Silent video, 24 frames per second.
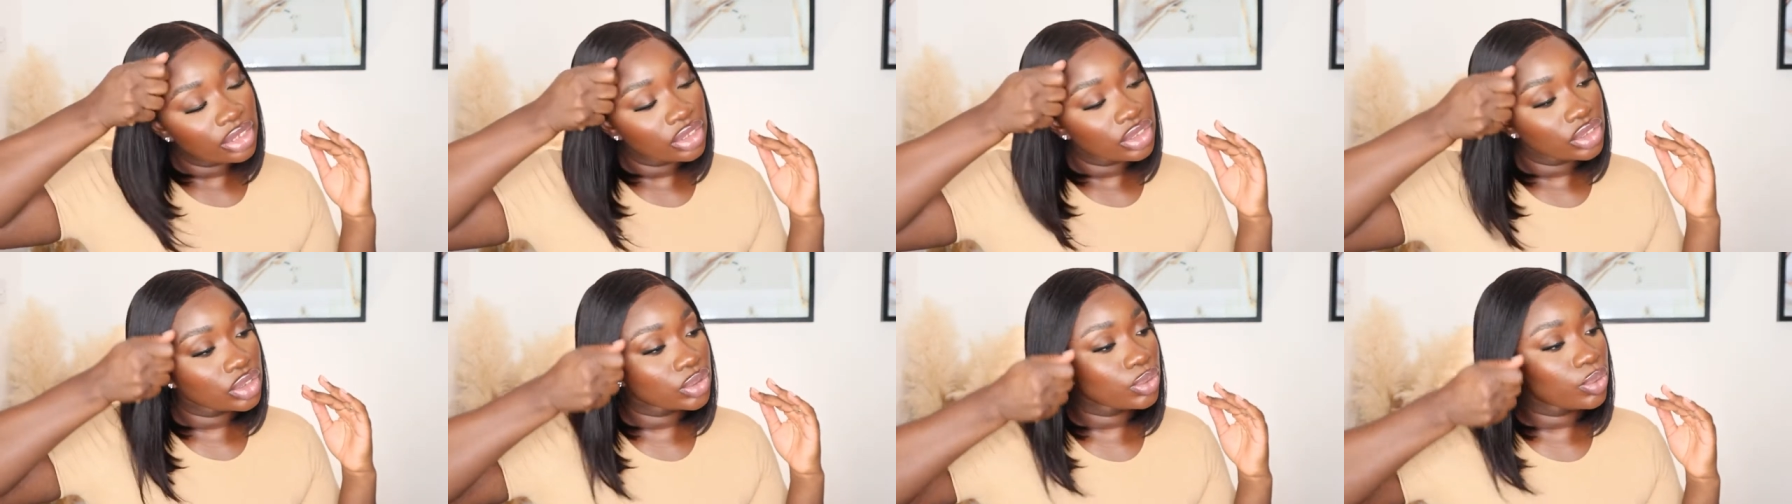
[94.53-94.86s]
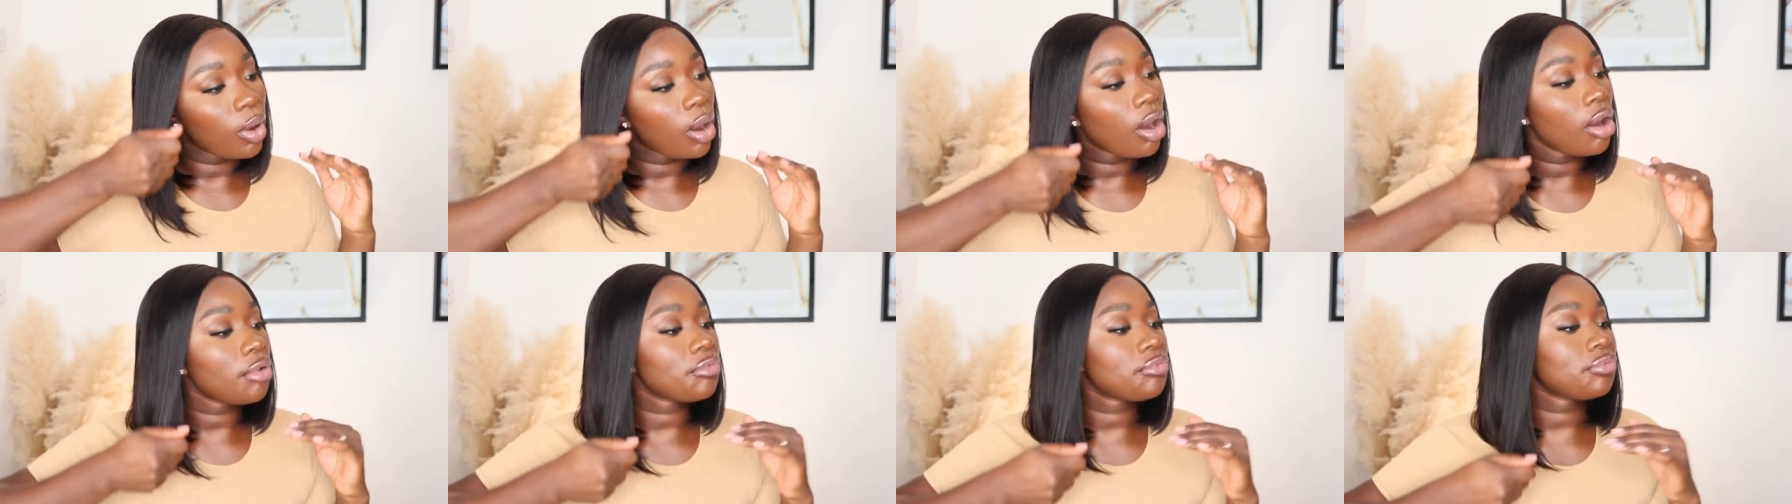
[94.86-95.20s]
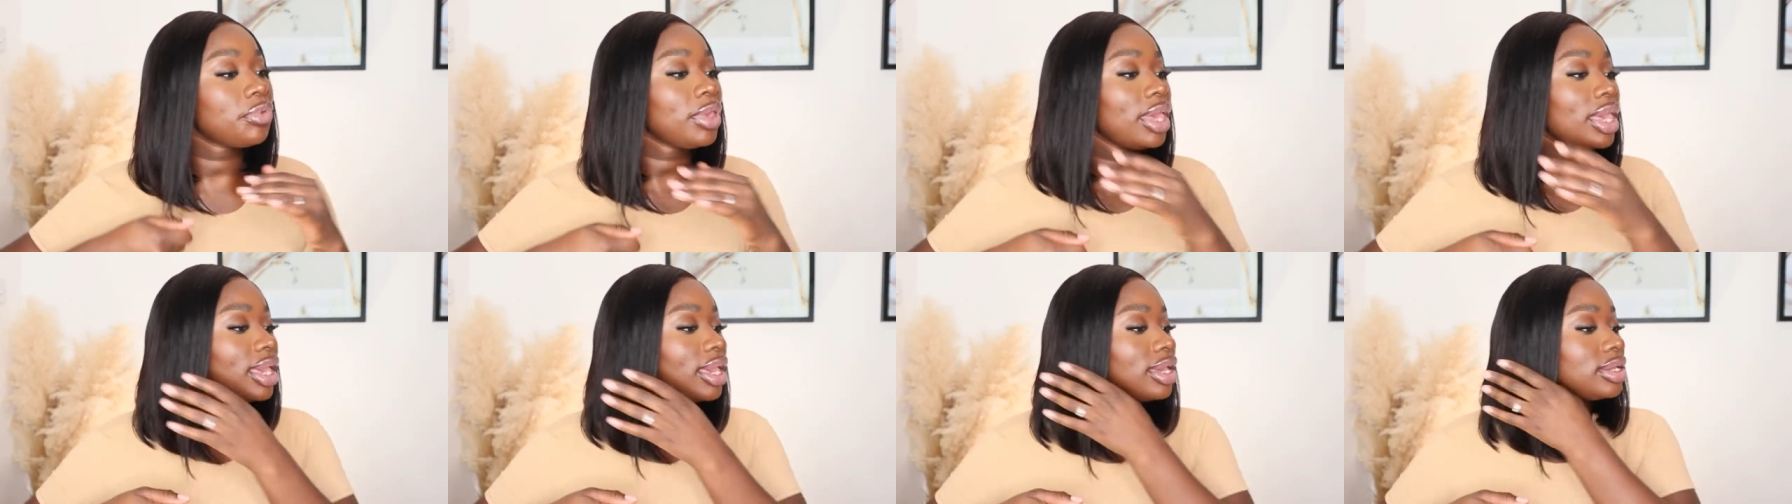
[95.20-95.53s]
12
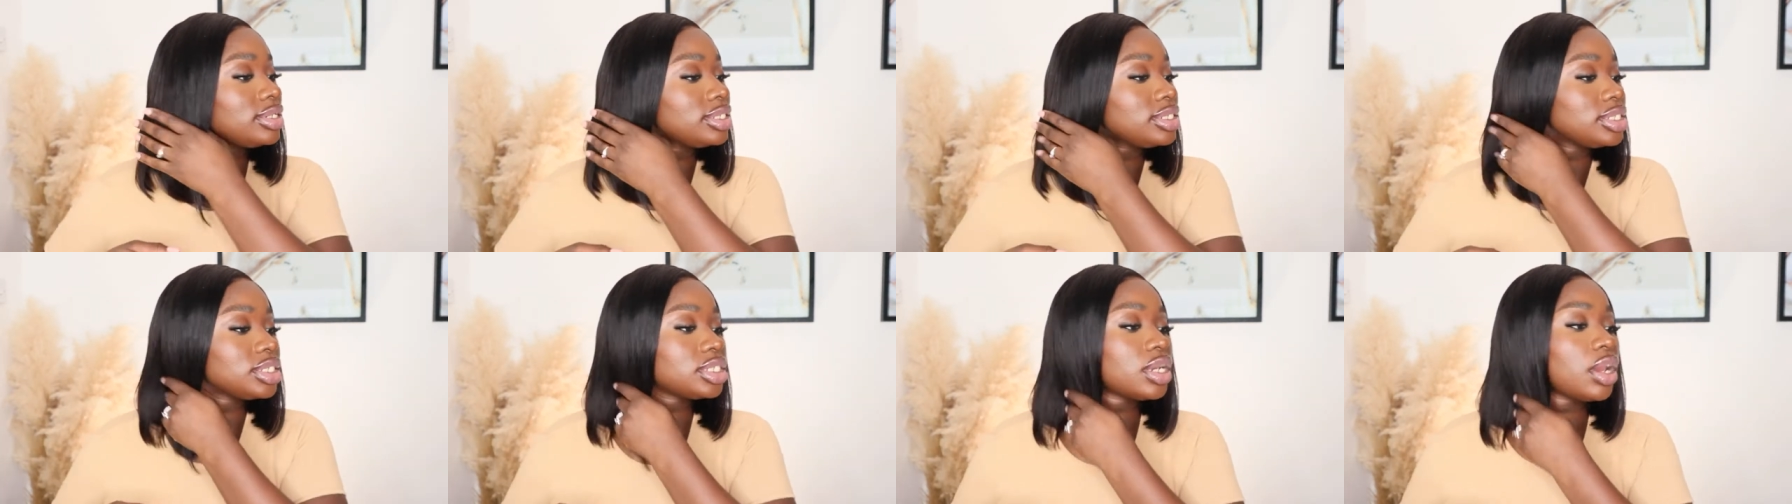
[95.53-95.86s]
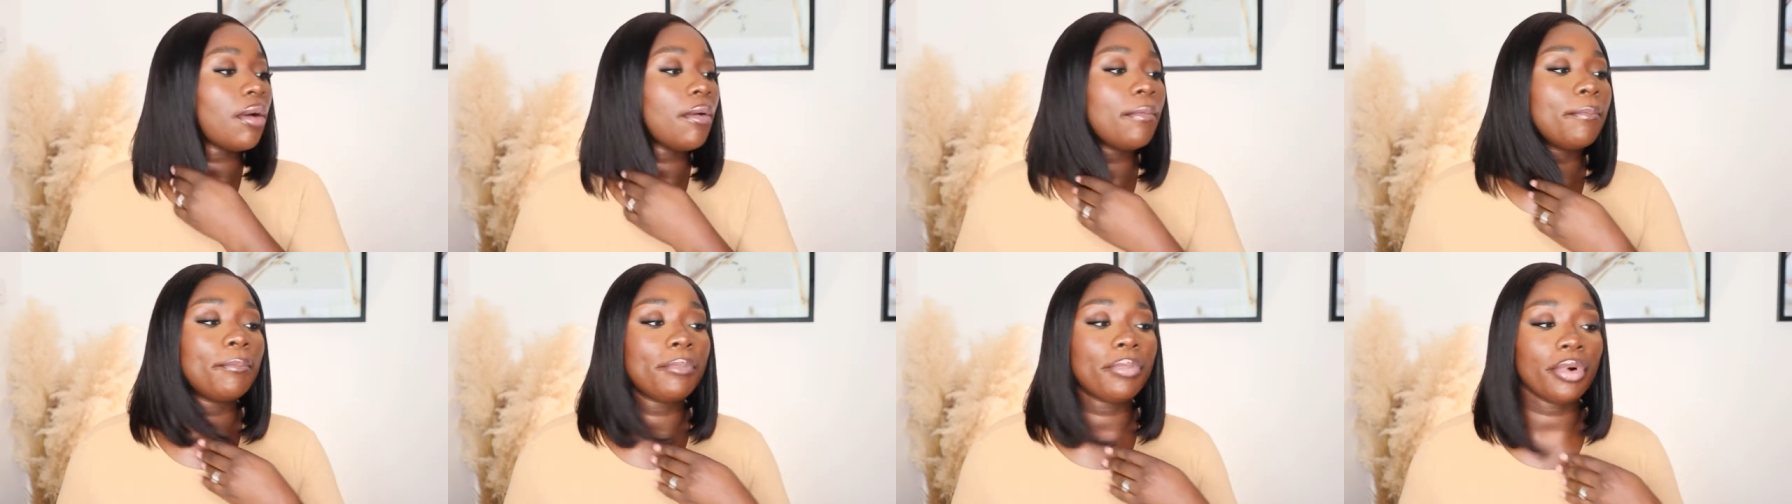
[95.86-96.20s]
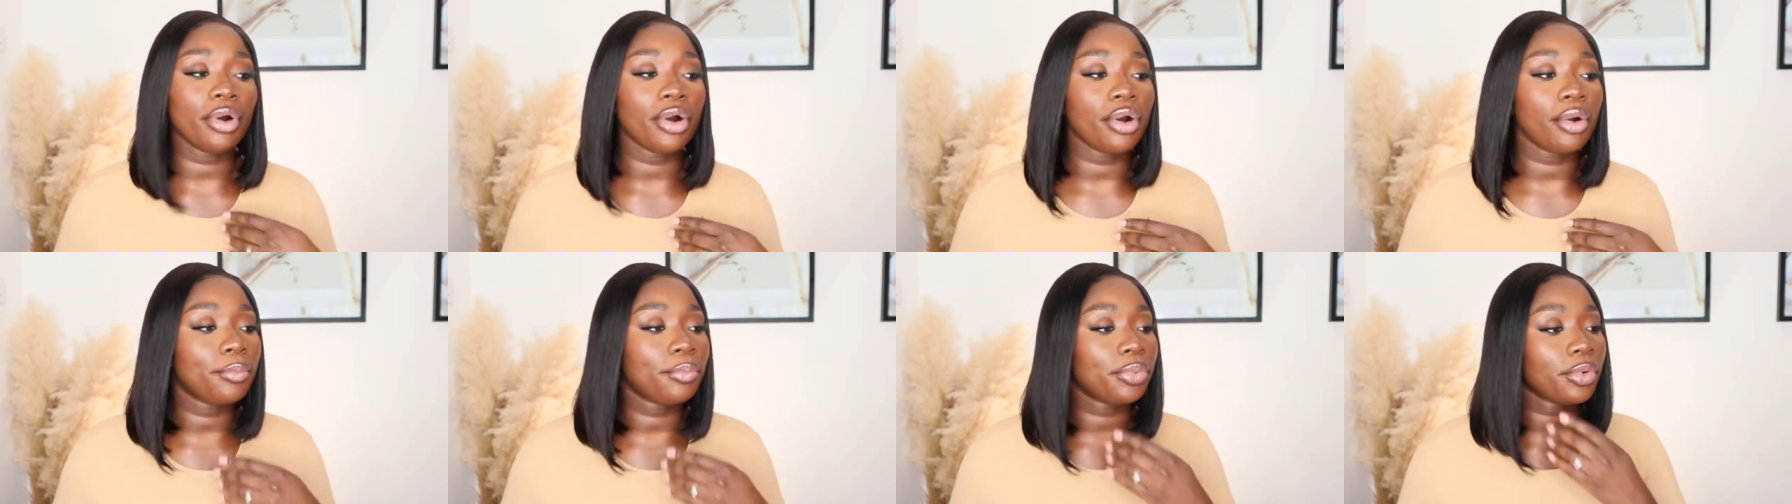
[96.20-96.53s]
inch
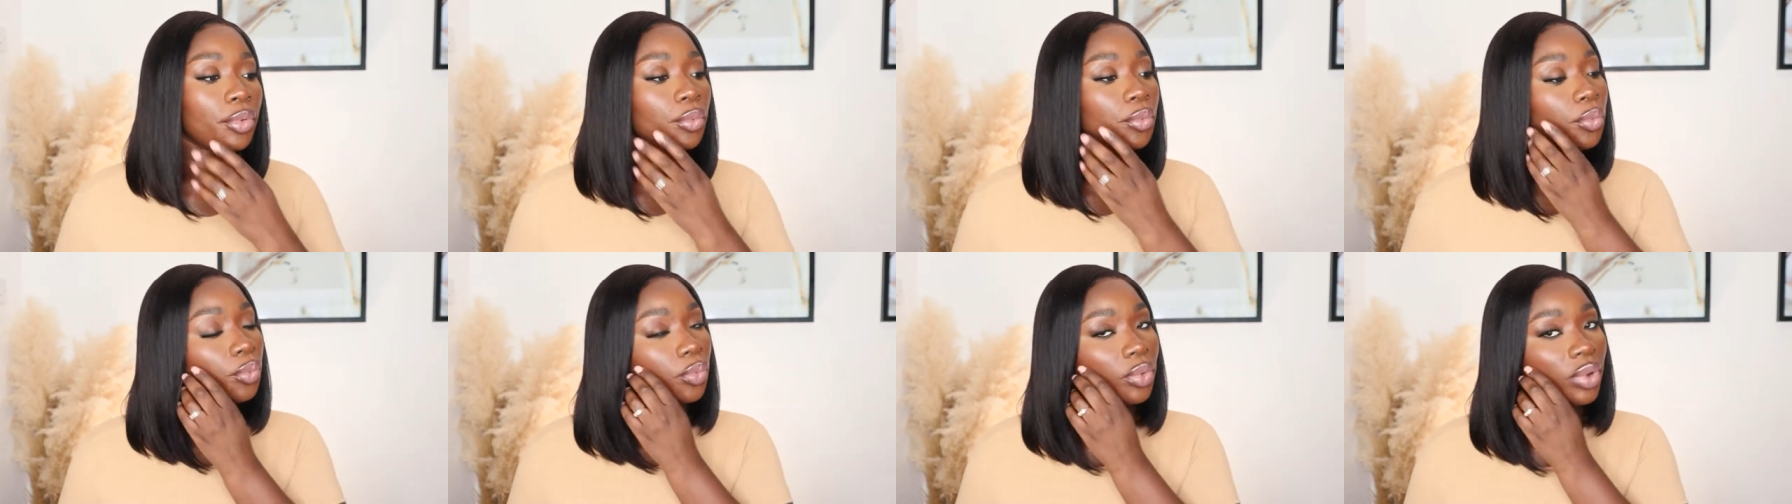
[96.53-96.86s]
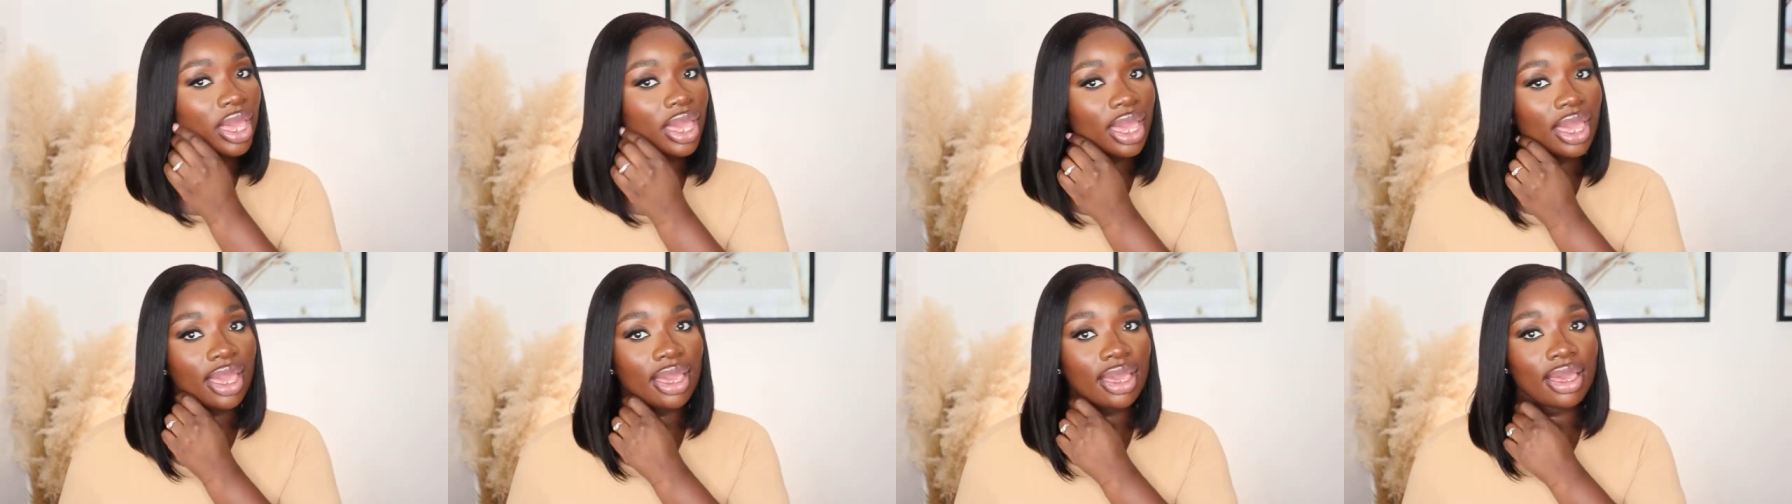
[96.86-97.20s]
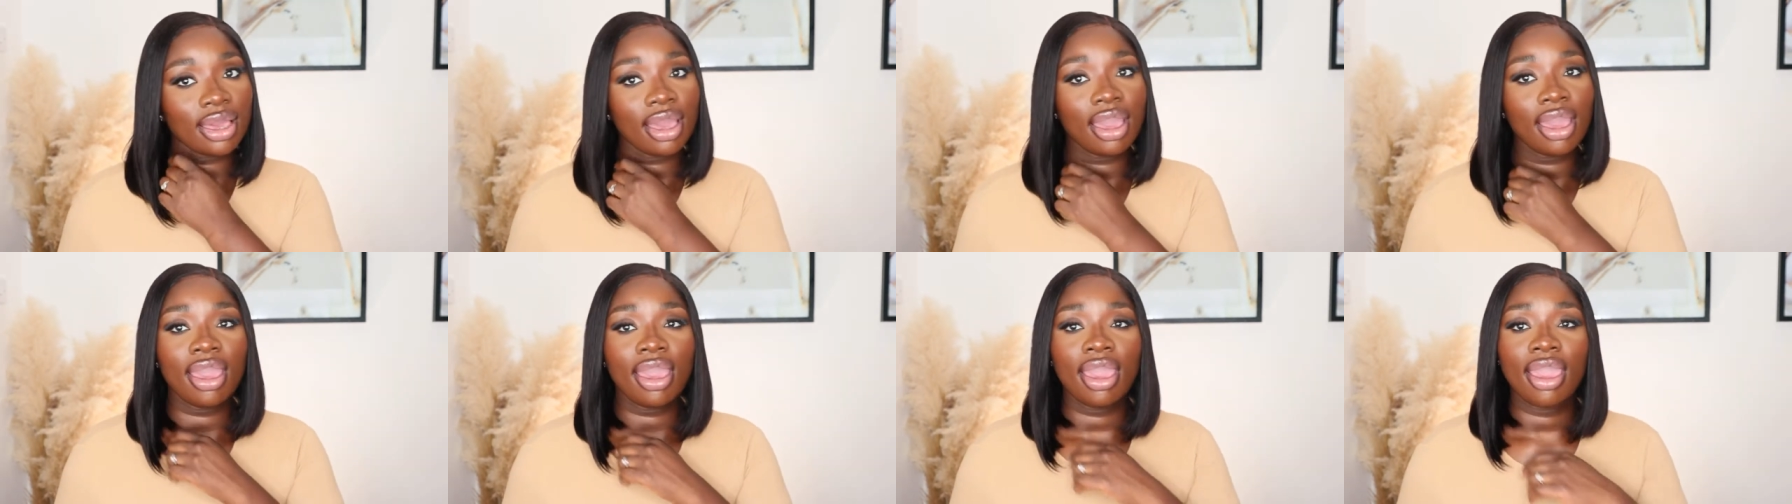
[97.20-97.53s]
bob wig